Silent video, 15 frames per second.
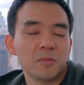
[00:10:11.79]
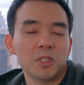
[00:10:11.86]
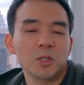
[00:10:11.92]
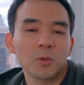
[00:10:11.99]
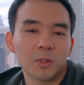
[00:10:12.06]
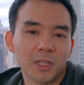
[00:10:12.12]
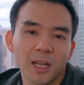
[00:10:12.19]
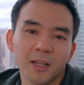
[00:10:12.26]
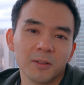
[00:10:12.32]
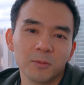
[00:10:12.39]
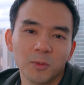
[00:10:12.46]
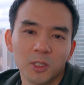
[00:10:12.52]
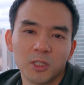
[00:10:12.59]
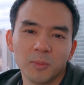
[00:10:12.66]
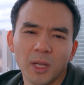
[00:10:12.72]
Do with that
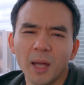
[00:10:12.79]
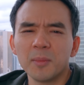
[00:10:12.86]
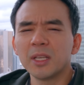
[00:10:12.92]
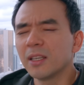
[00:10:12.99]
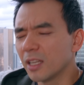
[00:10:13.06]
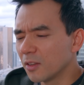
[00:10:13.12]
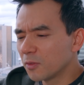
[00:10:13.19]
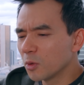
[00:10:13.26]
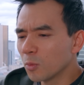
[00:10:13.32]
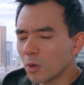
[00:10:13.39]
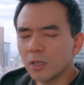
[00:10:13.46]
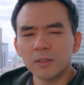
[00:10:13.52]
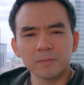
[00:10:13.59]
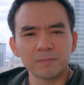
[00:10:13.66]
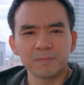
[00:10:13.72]
what you may. I mean, if you
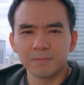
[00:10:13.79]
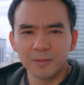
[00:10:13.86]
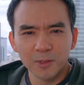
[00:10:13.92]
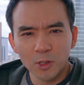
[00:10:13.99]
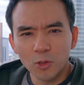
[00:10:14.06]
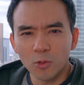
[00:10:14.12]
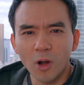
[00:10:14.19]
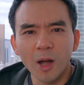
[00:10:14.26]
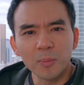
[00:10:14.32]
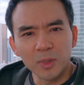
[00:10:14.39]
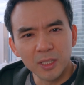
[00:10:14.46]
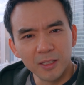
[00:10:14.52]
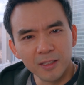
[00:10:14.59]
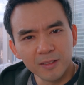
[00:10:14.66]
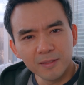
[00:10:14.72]
want to
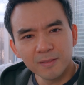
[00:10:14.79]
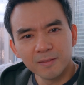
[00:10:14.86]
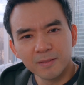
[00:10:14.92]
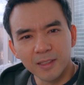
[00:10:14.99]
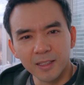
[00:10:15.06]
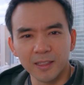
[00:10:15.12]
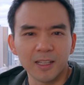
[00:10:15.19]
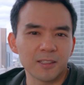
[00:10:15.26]
crop in, and